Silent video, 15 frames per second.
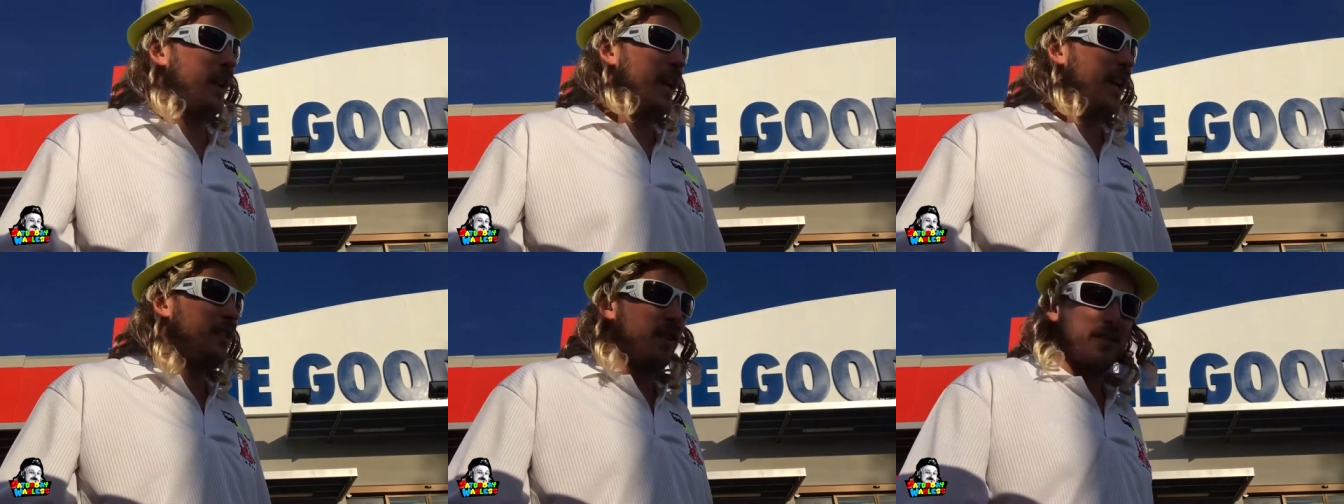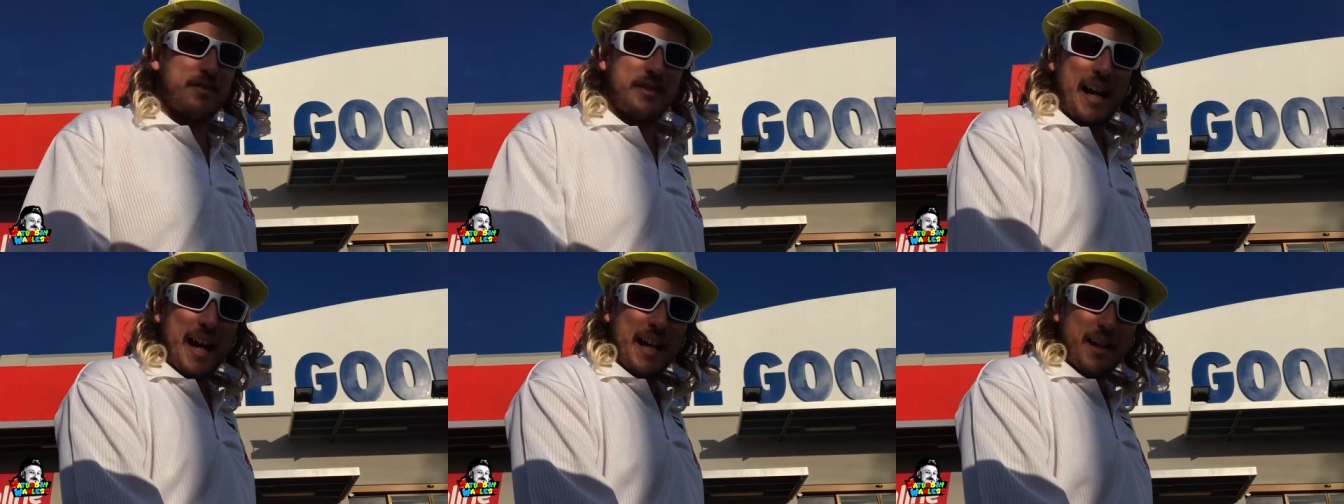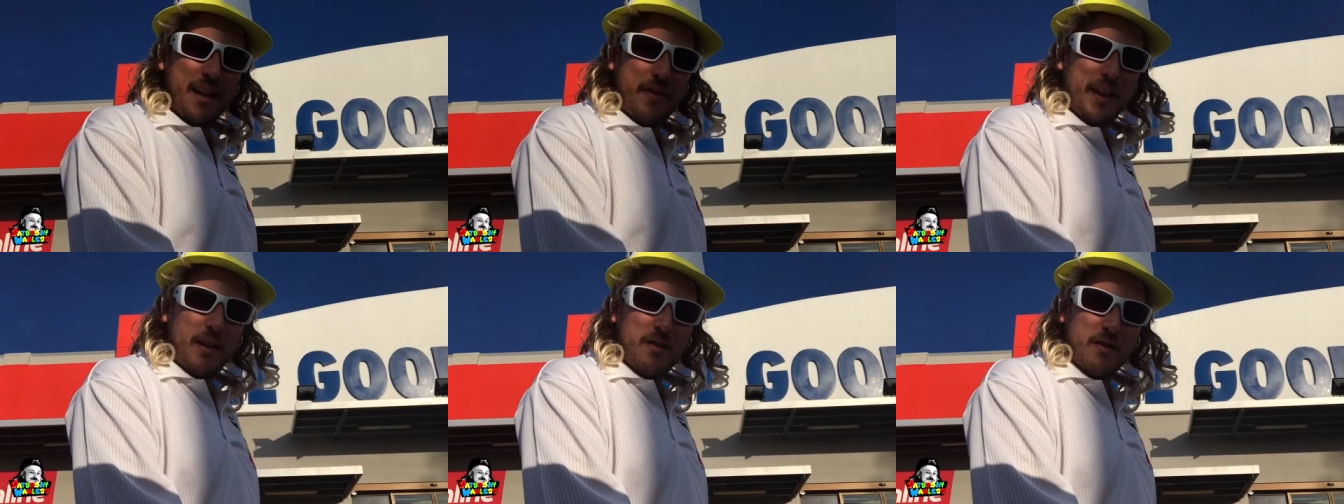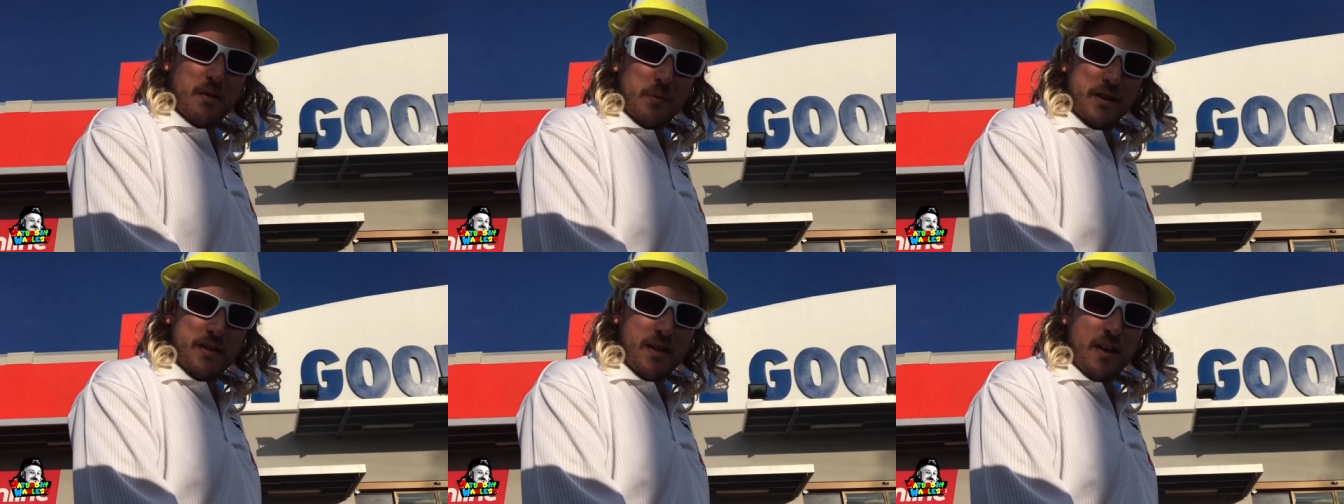weird because they had a thing
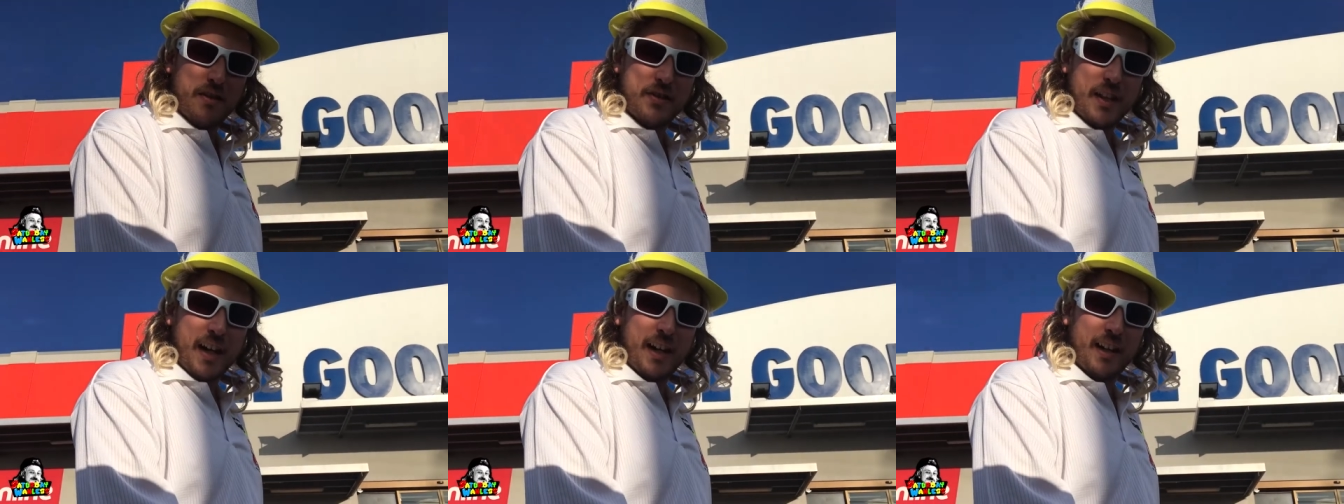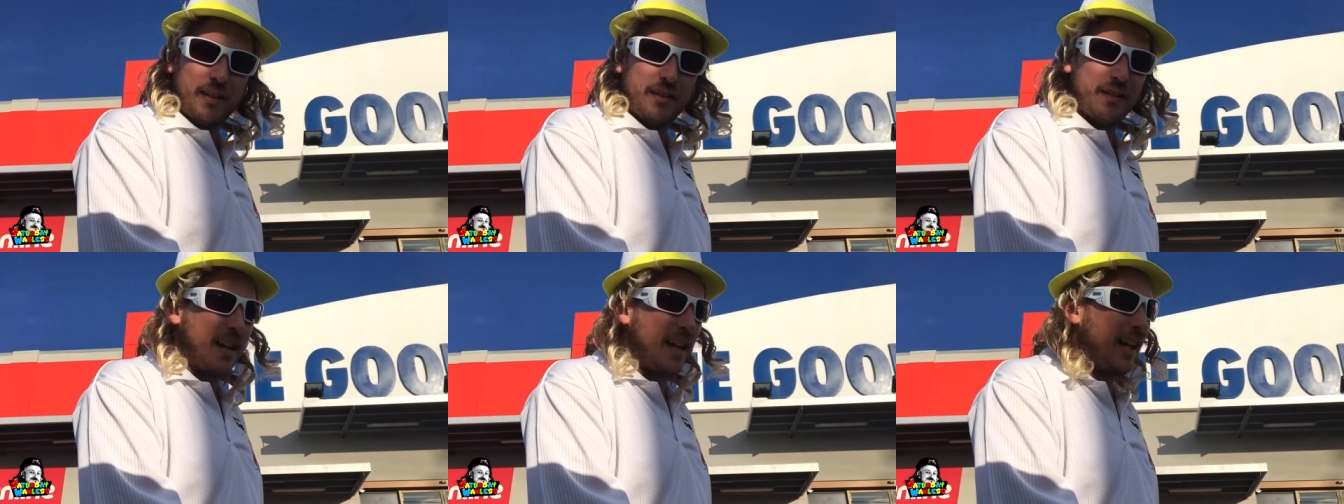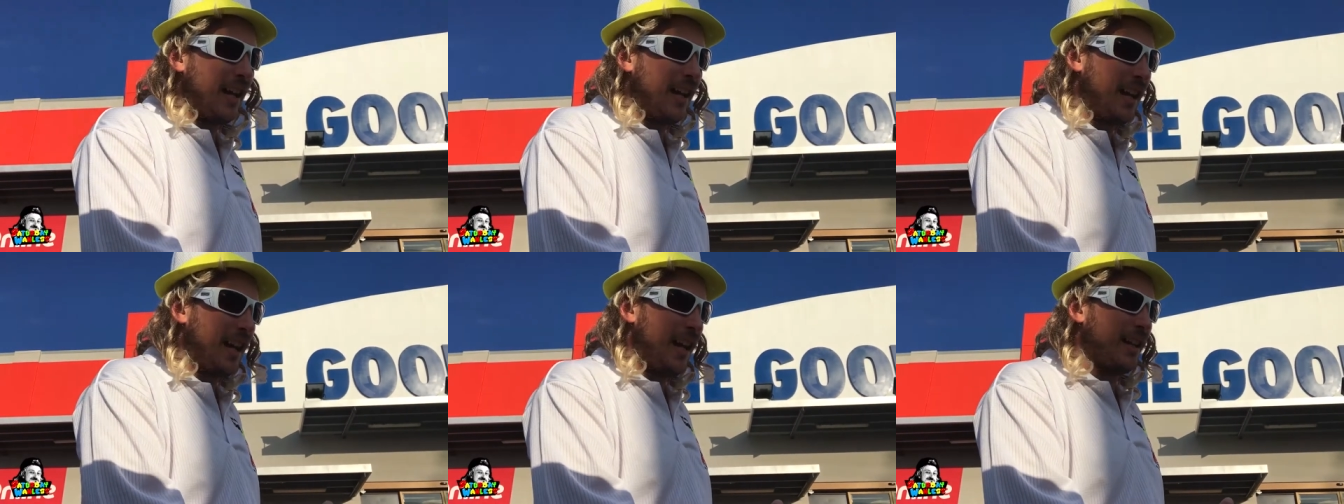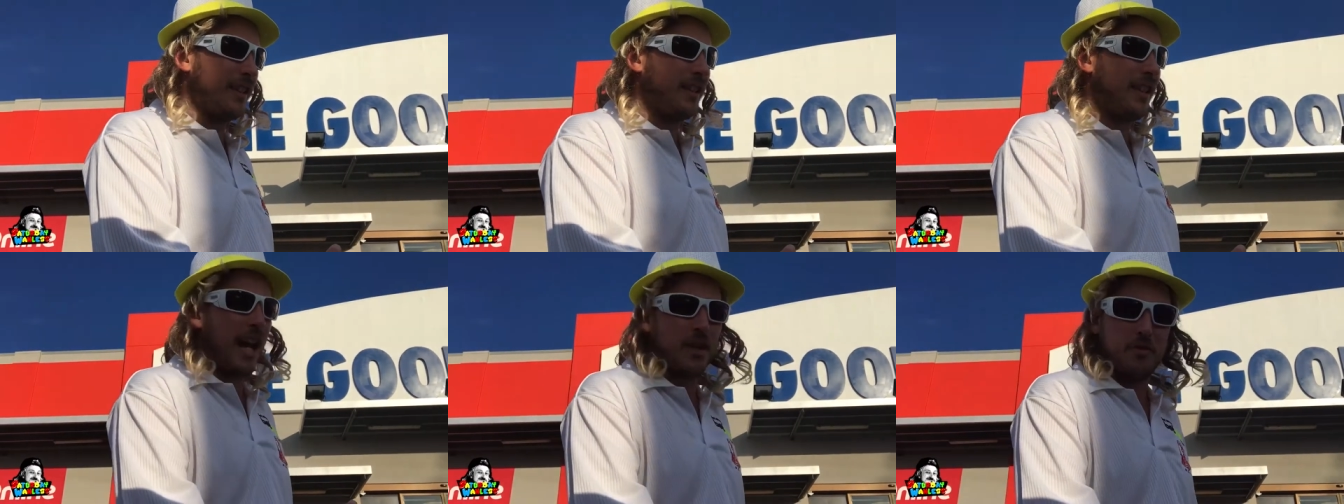on the window saying uh,
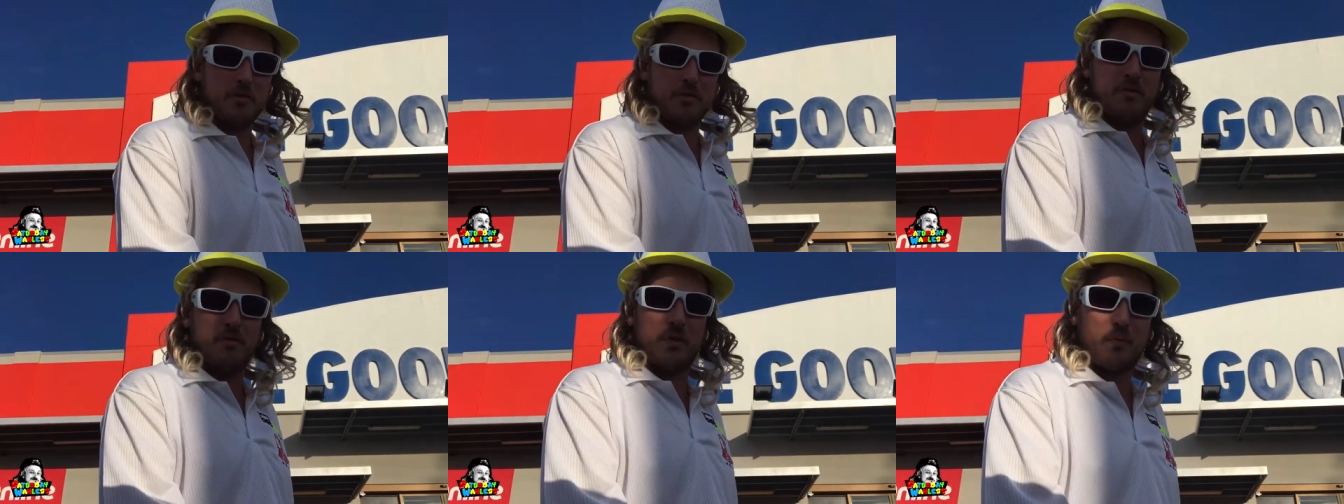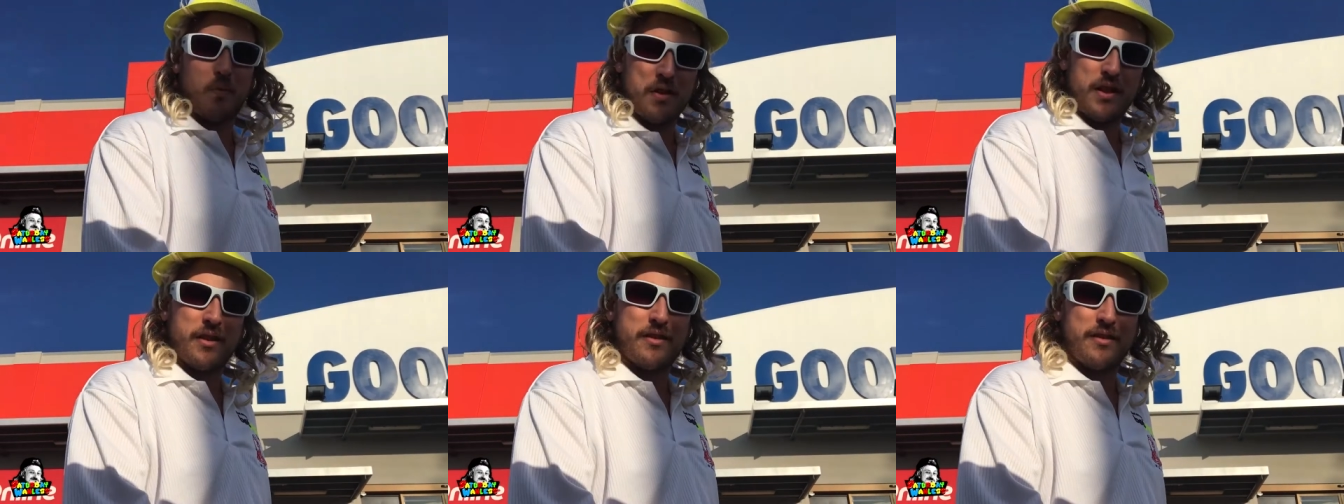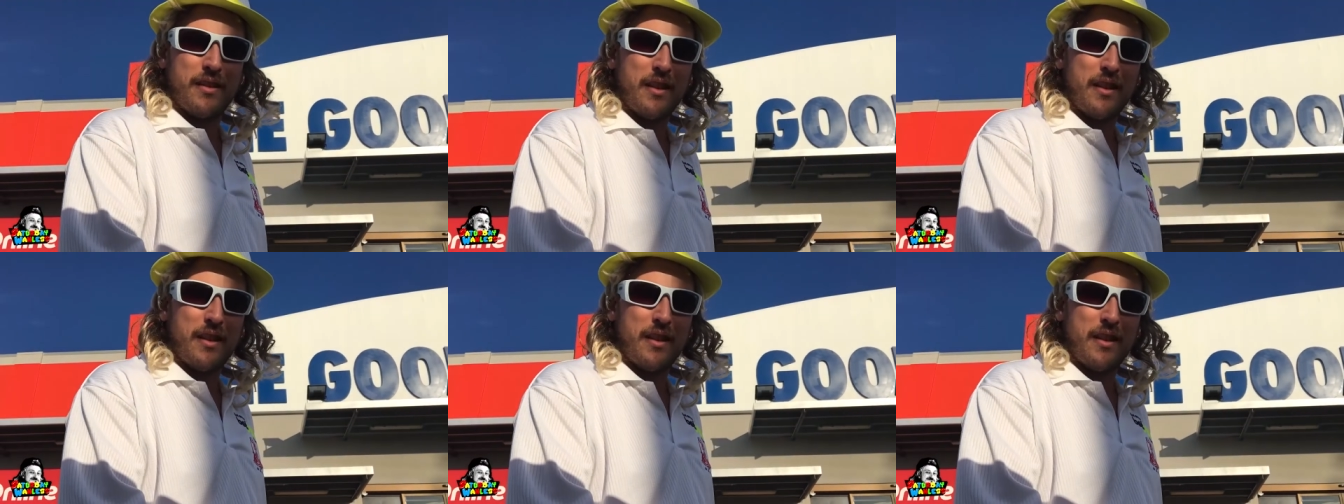uh, casuals wanted.